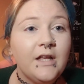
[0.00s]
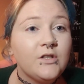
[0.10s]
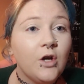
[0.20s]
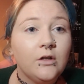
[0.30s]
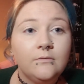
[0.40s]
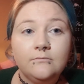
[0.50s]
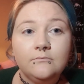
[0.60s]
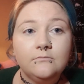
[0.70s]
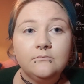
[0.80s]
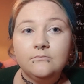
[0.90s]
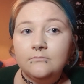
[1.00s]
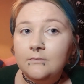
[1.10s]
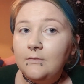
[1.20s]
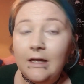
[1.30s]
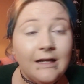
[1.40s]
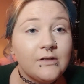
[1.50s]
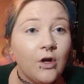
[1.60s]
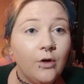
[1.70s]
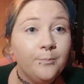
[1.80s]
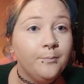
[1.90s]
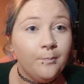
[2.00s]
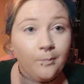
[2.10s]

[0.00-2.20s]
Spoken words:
It's gone. It is gone.